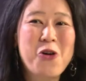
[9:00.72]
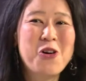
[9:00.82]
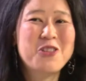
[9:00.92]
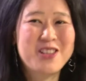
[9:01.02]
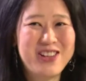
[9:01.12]

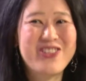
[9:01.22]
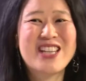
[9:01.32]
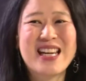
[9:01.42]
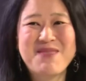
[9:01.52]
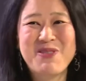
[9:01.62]
Kong to look for
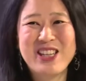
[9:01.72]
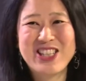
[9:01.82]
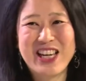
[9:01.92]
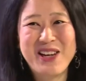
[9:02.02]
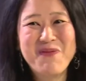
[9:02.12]
Jackie
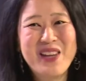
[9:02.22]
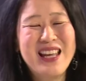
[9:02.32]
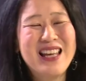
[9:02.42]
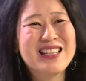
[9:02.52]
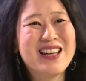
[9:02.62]
Pullinger.
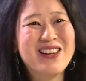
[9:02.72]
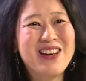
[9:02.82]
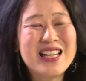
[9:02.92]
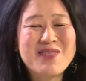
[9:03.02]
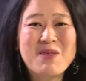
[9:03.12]
So
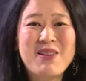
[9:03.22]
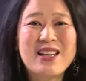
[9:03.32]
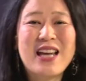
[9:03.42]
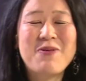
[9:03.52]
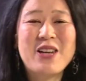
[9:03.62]
I spent my
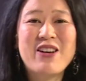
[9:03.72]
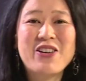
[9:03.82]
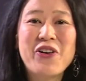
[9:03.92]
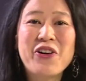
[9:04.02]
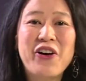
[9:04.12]
gap year in
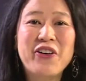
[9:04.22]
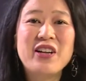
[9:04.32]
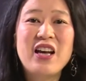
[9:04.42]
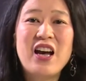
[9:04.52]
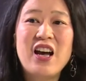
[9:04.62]
Hong Kong.
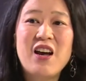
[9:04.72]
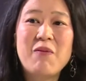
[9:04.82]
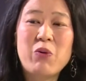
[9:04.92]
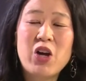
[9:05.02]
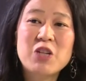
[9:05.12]
Um,
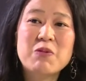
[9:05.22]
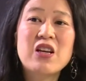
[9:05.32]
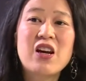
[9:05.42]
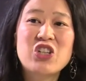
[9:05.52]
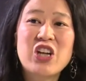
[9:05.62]
I worshipped in
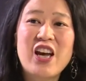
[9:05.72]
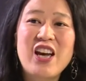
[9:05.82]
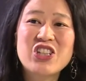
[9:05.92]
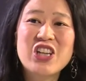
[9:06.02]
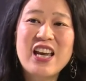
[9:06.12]
her
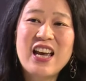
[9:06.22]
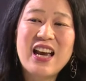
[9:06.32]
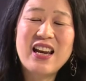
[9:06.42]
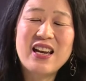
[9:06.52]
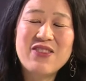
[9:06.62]
church,
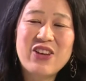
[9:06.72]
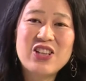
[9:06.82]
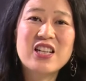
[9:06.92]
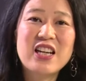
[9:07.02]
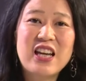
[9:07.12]
and I
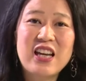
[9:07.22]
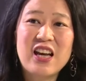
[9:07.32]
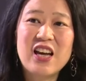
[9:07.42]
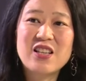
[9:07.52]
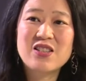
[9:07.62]
eventually
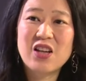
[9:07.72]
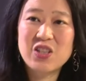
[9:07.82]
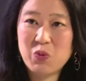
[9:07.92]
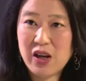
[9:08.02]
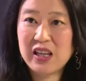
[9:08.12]
uh,
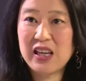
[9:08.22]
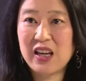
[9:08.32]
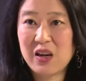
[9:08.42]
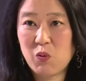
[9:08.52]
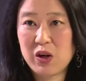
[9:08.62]
started working
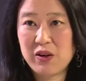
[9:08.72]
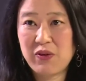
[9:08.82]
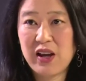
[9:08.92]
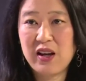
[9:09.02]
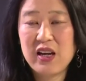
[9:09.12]
in one of
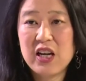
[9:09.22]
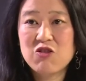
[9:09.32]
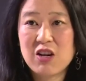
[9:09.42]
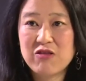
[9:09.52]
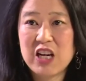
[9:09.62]
her
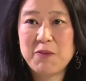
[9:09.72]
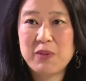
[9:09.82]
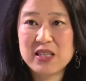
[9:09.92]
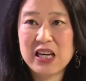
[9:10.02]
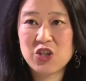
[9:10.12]
drug
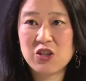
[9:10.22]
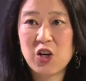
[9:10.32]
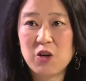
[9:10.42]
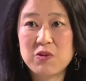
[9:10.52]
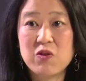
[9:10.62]
rehabilitation
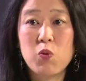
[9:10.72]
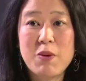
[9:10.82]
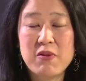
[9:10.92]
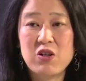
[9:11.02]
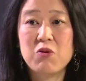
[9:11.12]
homes for
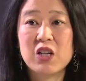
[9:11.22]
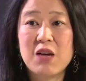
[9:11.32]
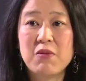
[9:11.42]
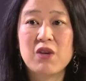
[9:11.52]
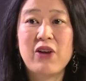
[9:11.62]
women who were
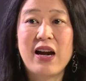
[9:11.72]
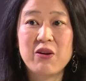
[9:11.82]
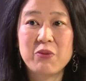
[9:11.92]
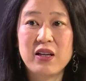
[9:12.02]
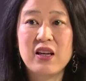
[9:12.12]
coming off
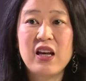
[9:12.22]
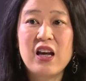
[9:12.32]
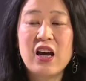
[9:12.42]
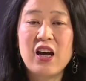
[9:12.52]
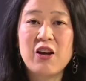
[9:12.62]
heroin.
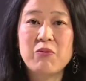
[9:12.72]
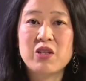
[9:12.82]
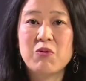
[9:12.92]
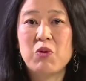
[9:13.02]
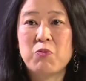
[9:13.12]
Um, mm.
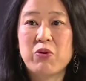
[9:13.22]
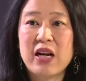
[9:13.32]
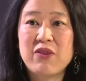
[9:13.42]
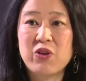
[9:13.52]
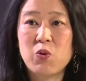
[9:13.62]
So we would
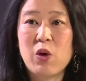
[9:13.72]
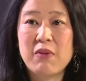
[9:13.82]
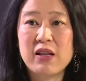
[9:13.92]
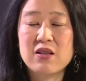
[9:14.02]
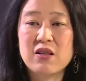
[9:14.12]
pray for the
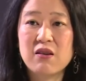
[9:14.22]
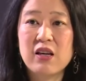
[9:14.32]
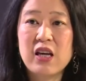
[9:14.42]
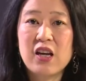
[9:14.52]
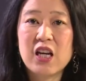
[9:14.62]
women to
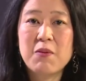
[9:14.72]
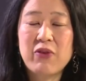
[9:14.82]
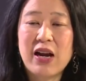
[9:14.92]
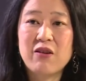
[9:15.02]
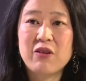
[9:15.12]
come off
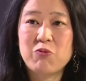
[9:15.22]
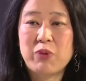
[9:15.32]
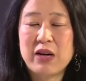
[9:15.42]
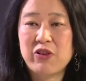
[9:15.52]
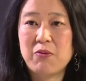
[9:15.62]
heroin,
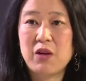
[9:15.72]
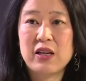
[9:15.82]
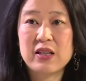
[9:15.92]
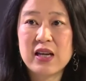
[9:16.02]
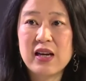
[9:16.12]
pray for them
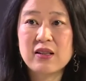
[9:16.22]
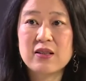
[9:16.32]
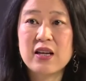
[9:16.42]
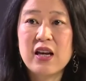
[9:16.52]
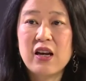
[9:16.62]
in
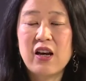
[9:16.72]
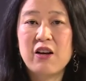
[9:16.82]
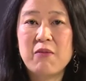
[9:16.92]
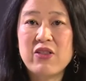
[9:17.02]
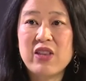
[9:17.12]
tongues,
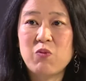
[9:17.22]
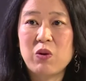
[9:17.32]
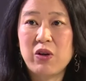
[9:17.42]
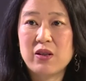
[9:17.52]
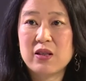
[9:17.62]
um, and then we
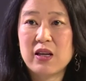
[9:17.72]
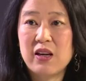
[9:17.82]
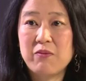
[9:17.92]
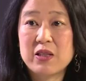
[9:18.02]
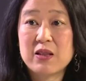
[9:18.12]
would
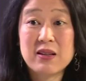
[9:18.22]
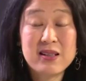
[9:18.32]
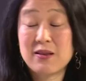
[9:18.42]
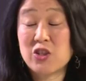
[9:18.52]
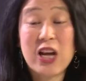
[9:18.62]
um,
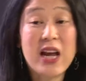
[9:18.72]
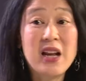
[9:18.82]
share